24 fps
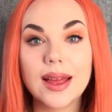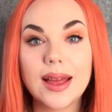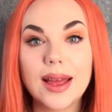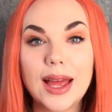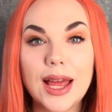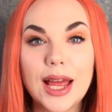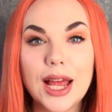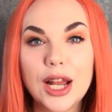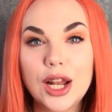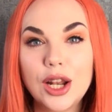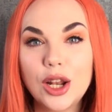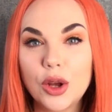
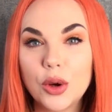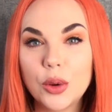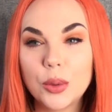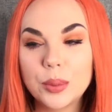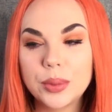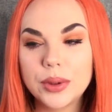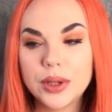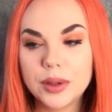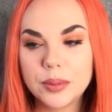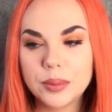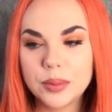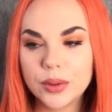Hello
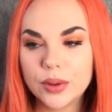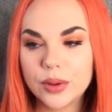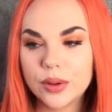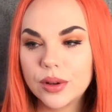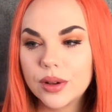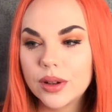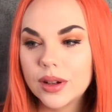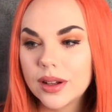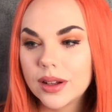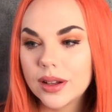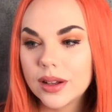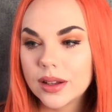people!
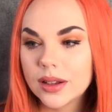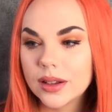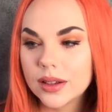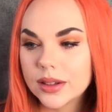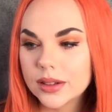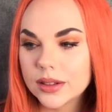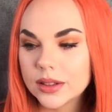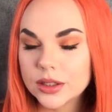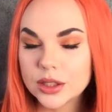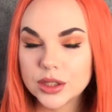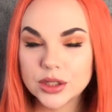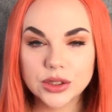
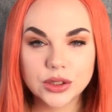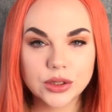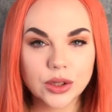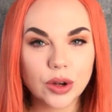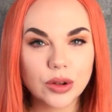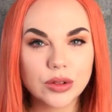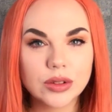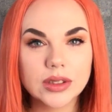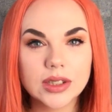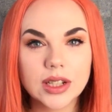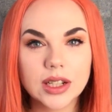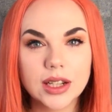So
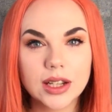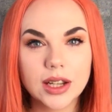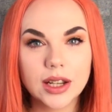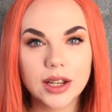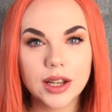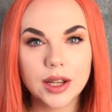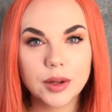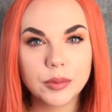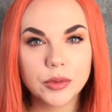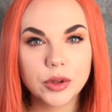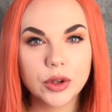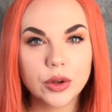today I
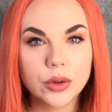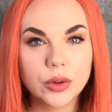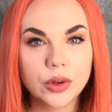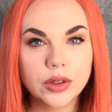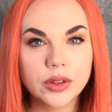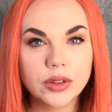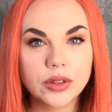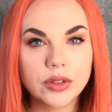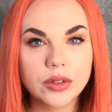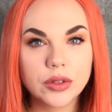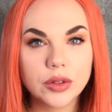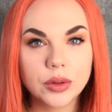am going
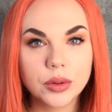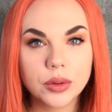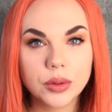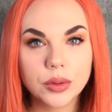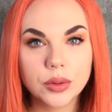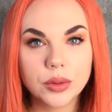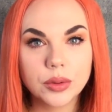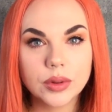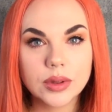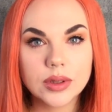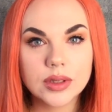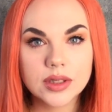
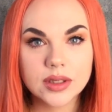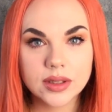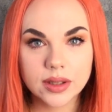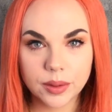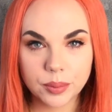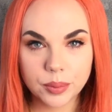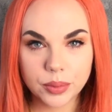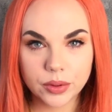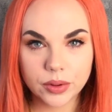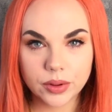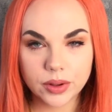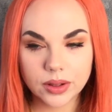to
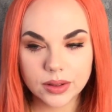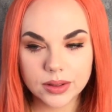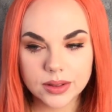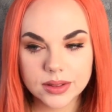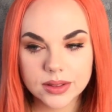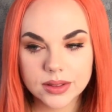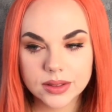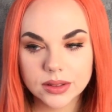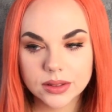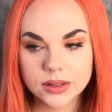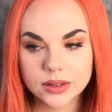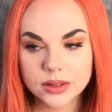
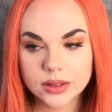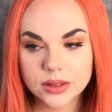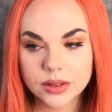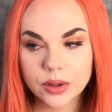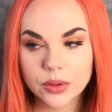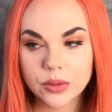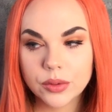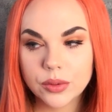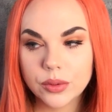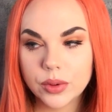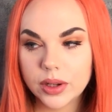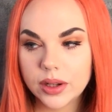separate
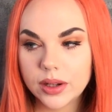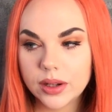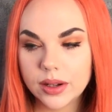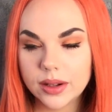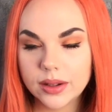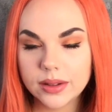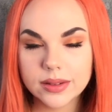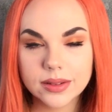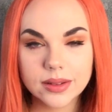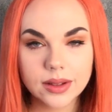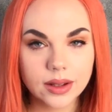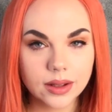
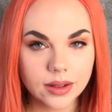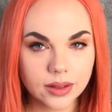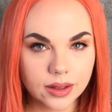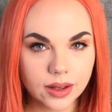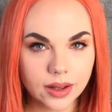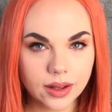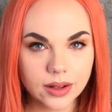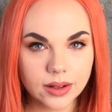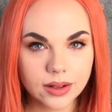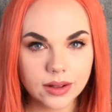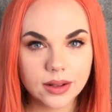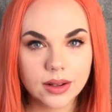readings
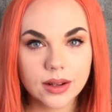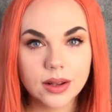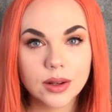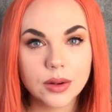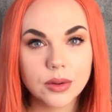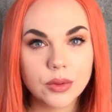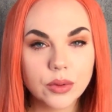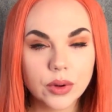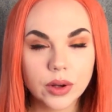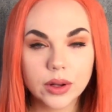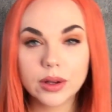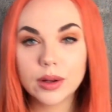again
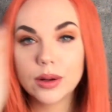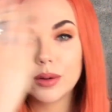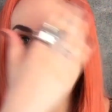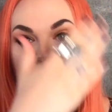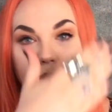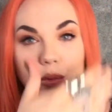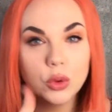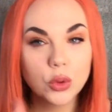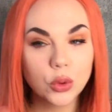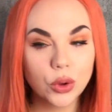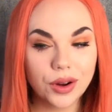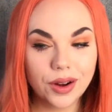with
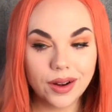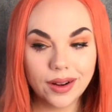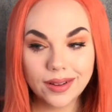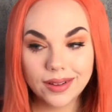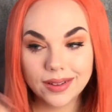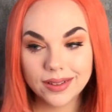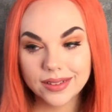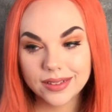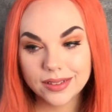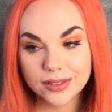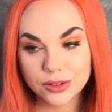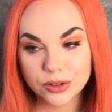moi,
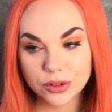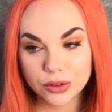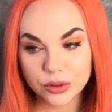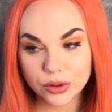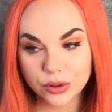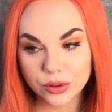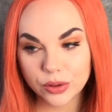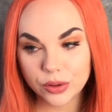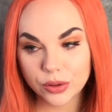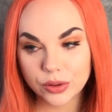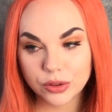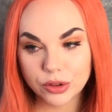so you're
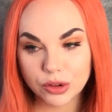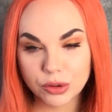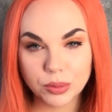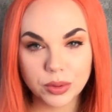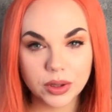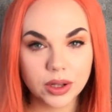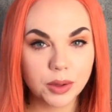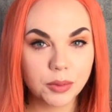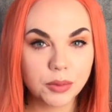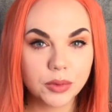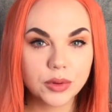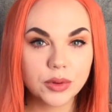going to
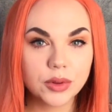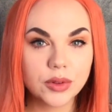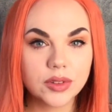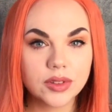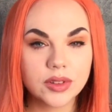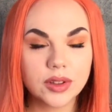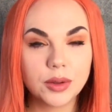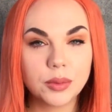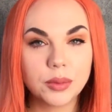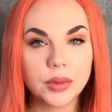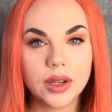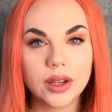be able to
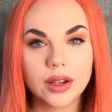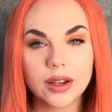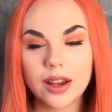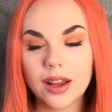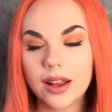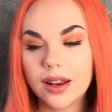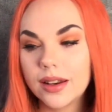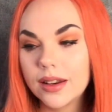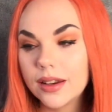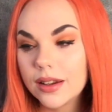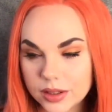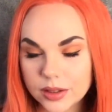see me
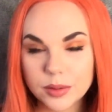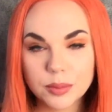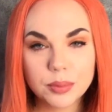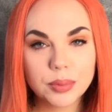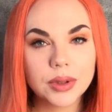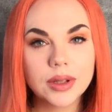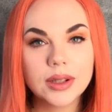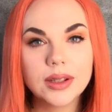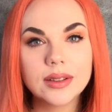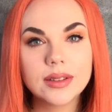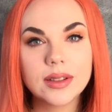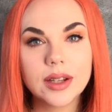again.
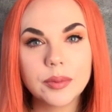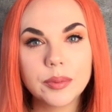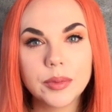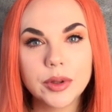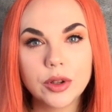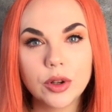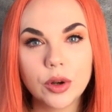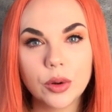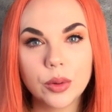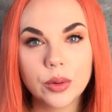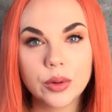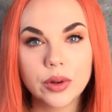Please let me
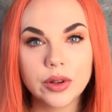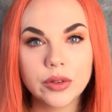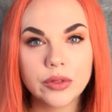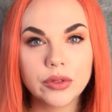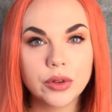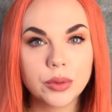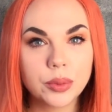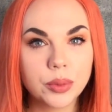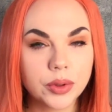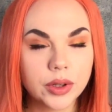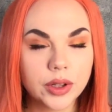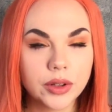know if
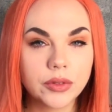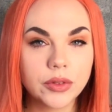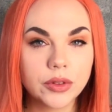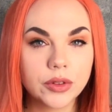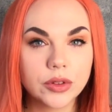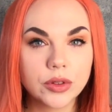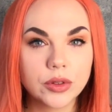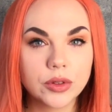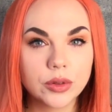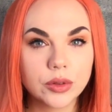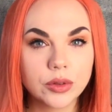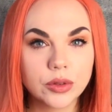you prefer
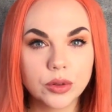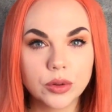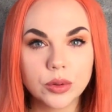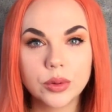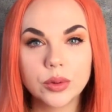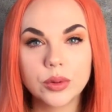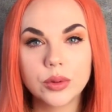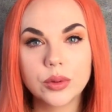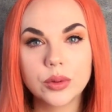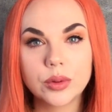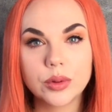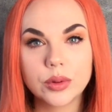to
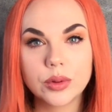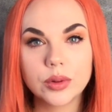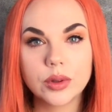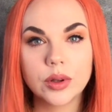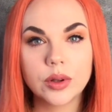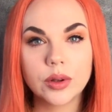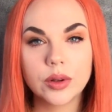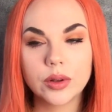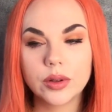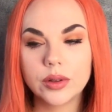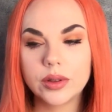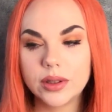do
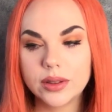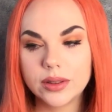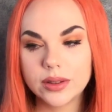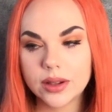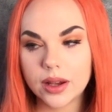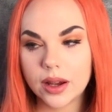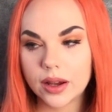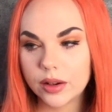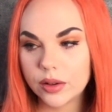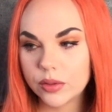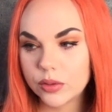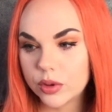uh, these
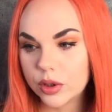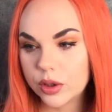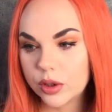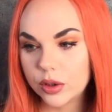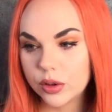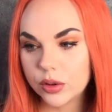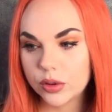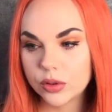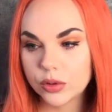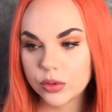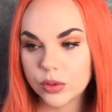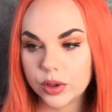kind of
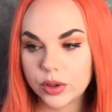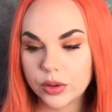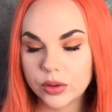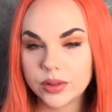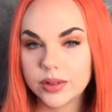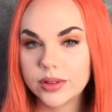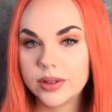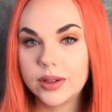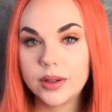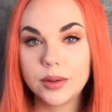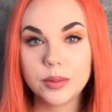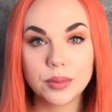videos where you
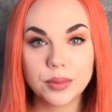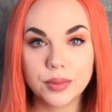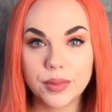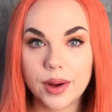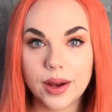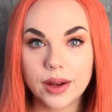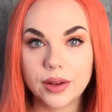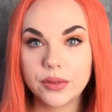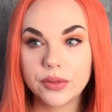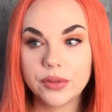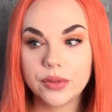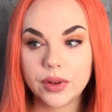see
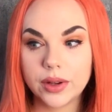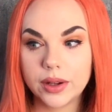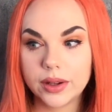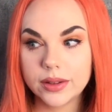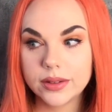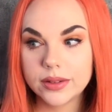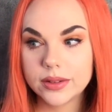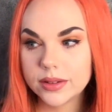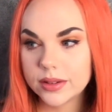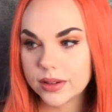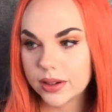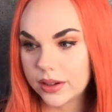my
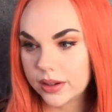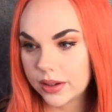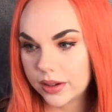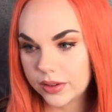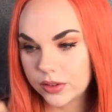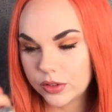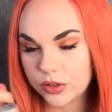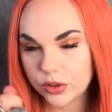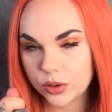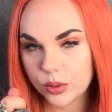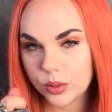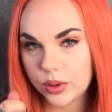face and I
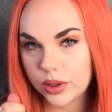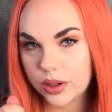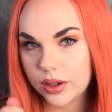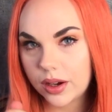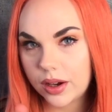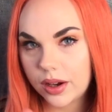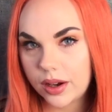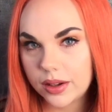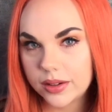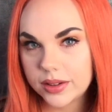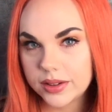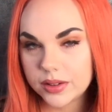show the
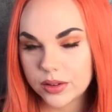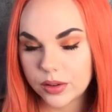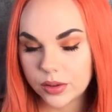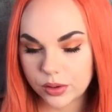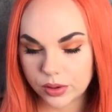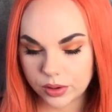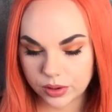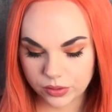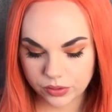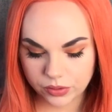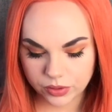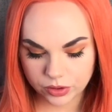cards, or
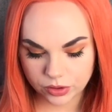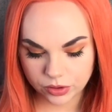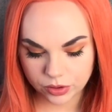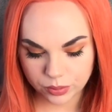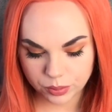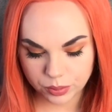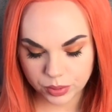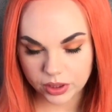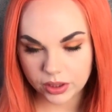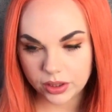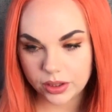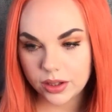if it should
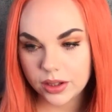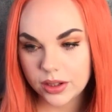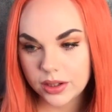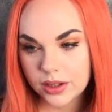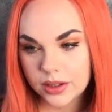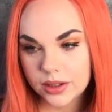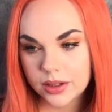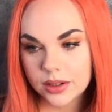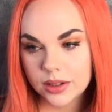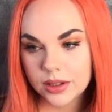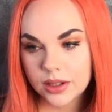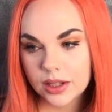be
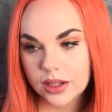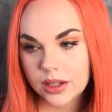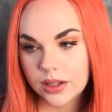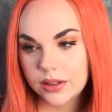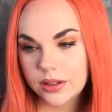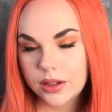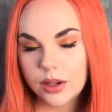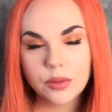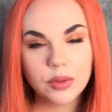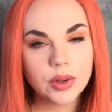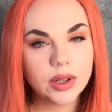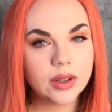
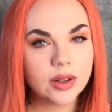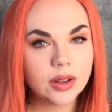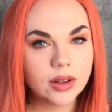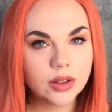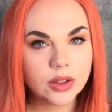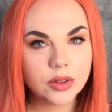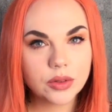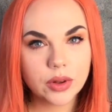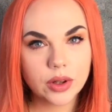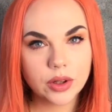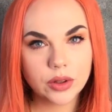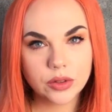the
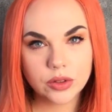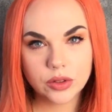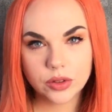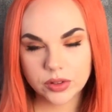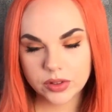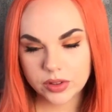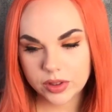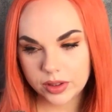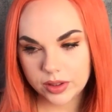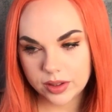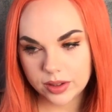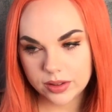readings where you just
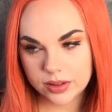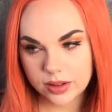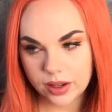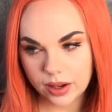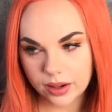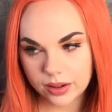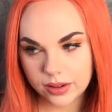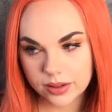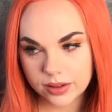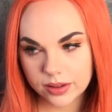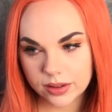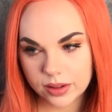see the
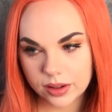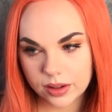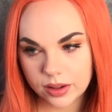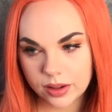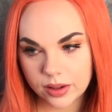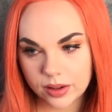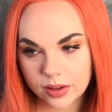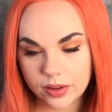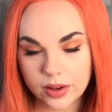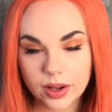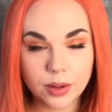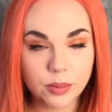deck uh,
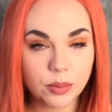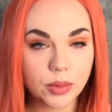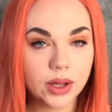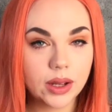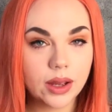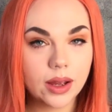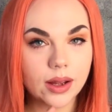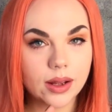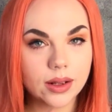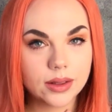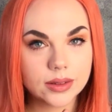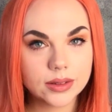and my
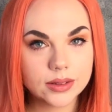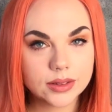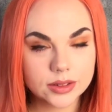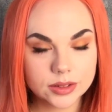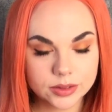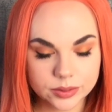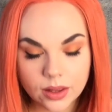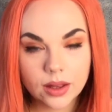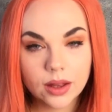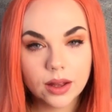hands.